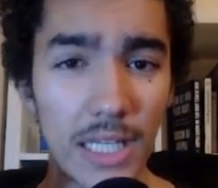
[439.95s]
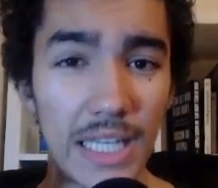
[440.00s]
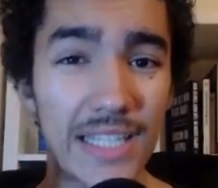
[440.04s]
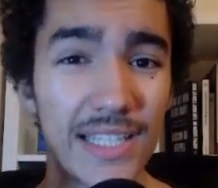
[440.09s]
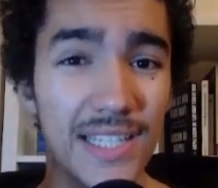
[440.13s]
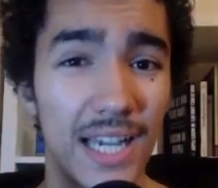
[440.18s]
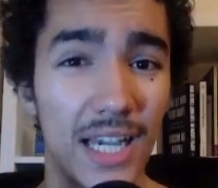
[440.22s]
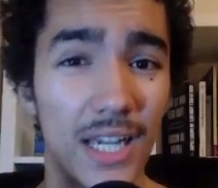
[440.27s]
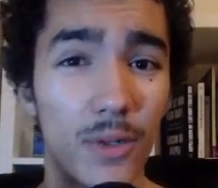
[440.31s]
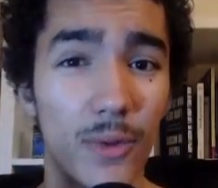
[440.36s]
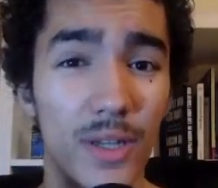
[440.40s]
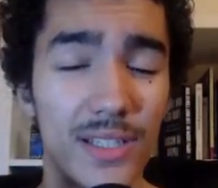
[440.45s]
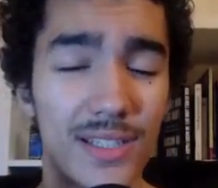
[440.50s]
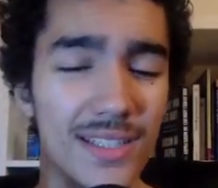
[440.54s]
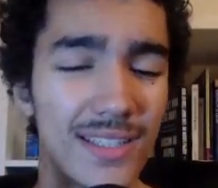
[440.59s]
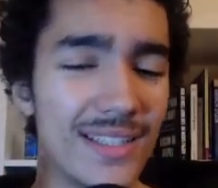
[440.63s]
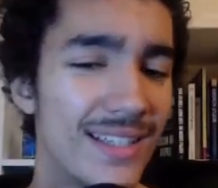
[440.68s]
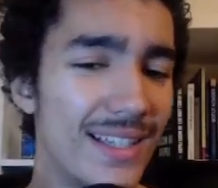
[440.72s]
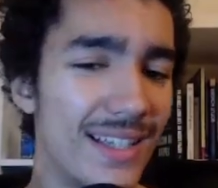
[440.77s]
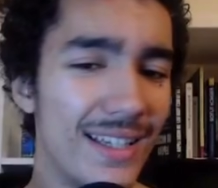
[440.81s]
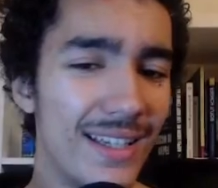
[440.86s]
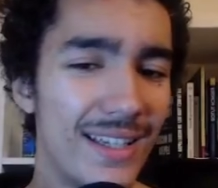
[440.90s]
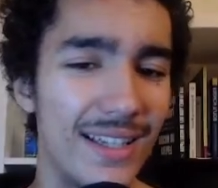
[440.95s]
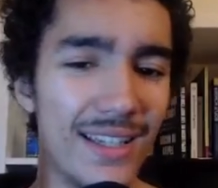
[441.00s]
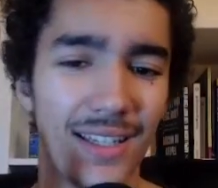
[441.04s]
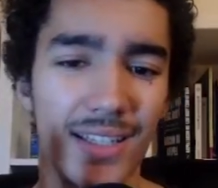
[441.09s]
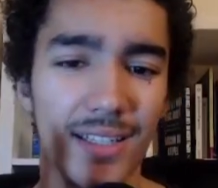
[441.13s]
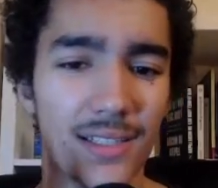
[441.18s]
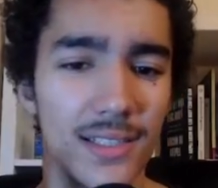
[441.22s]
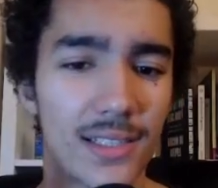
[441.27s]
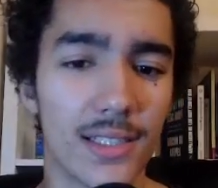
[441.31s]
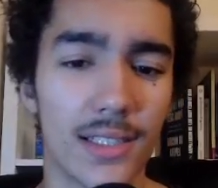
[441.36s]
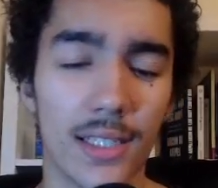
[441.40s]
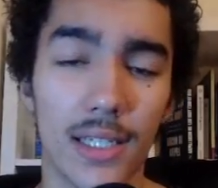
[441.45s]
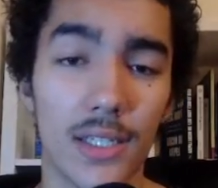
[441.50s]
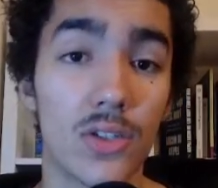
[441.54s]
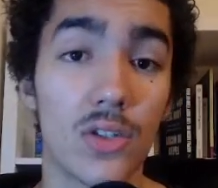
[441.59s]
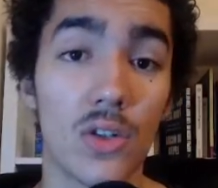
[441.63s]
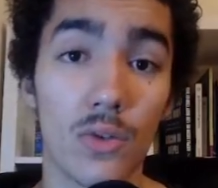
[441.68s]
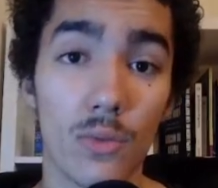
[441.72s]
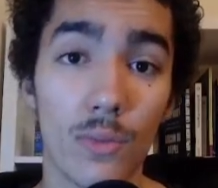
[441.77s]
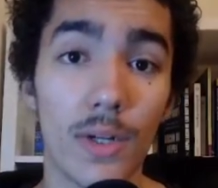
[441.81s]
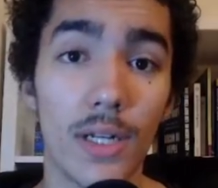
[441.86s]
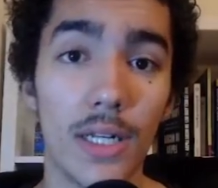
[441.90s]
sideways,
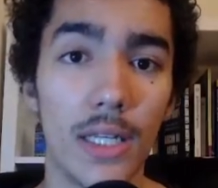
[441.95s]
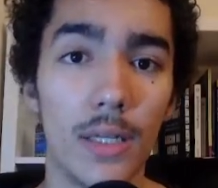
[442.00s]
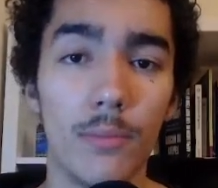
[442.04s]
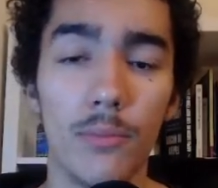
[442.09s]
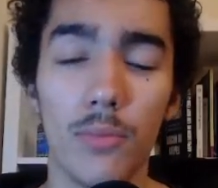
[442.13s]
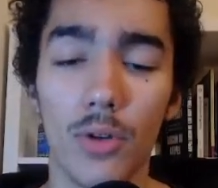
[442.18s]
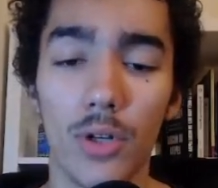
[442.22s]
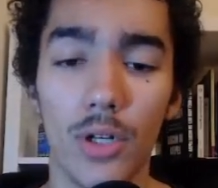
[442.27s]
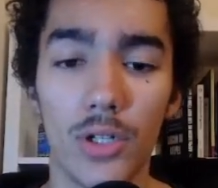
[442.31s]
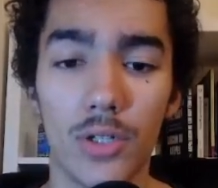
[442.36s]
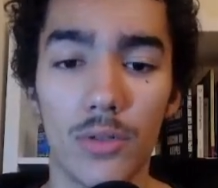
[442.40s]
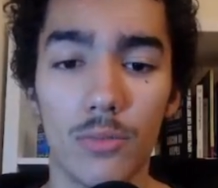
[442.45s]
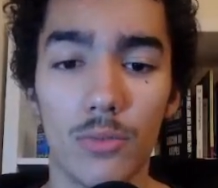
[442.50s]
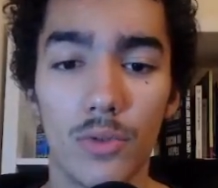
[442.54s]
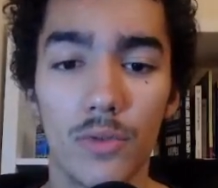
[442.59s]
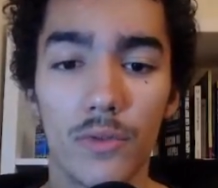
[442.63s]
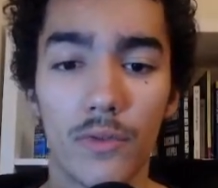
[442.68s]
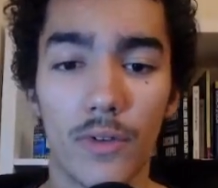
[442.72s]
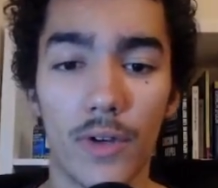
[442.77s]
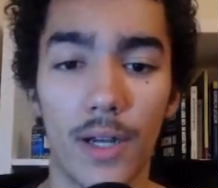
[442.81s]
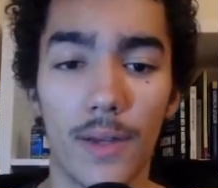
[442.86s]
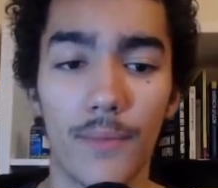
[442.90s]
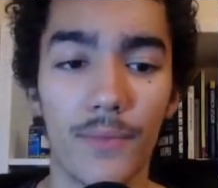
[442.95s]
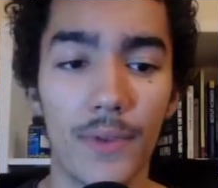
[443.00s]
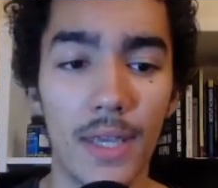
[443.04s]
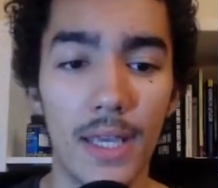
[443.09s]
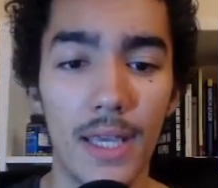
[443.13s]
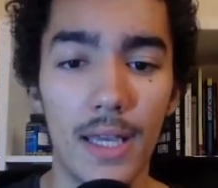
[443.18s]
it's a really bullish move, right?